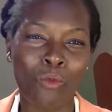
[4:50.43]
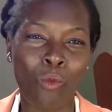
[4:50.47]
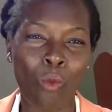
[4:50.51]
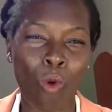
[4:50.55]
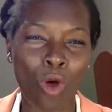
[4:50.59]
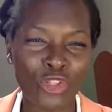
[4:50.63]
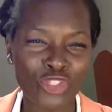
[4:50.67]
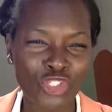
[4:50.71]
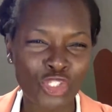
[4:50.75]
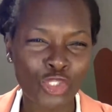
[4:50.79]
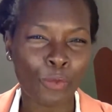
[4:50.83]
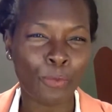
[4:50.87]

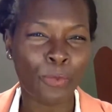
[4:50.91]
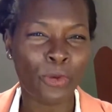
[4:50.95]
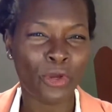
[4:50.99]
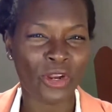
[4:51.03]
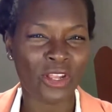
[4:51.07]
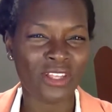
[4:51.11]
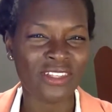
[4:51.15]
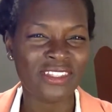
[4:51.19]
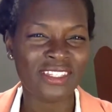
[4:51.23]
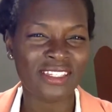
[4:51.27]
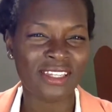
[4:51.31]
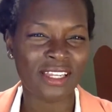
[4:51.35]
want to
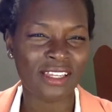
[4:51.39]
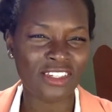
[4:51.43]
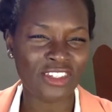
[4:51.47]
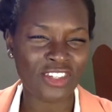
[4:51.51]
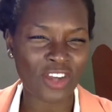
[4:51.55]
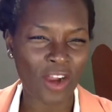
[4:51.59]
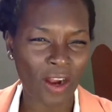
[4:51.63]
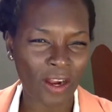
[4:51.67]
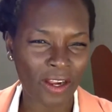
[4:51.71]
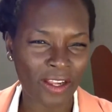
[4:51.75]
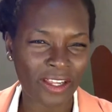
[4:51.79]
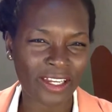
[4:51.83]
put us in a
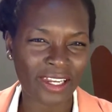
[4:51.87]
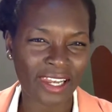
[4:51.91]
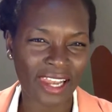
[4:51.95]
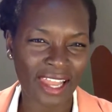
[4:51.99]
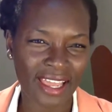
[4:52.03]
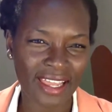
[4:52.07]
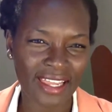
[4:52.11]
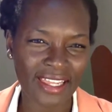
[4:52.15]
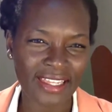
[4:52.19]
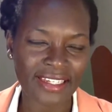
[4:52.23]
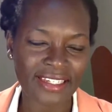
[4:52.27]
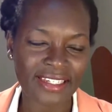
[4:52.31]
darker
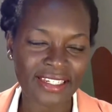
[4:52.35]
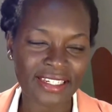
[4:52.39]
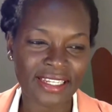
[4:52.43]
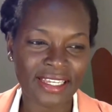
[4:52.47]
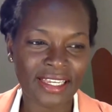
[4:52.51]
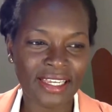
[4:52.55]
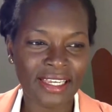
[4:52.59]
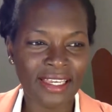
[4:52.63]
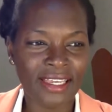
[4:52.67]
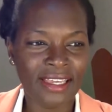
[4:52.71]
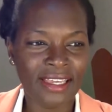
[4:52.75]
light.